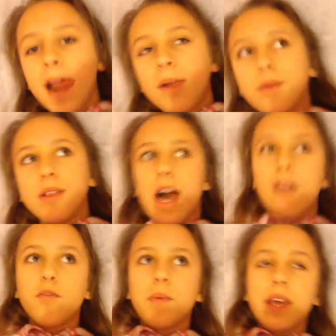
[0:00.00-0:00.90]
the
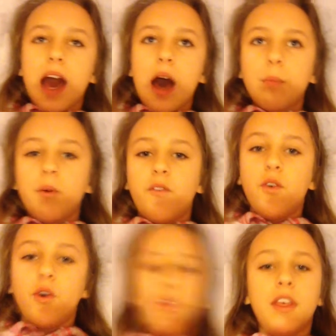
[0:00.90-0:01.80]
live will be out
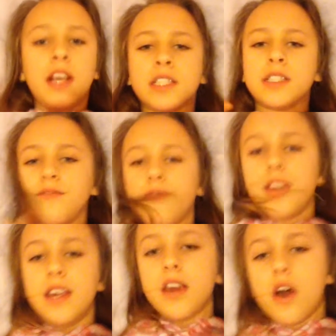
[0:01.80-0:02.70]
before this
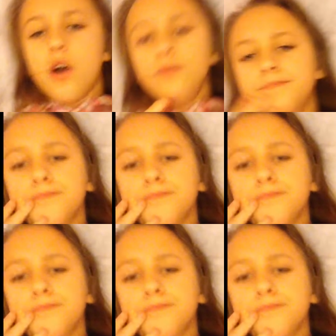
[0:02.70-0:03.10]
video,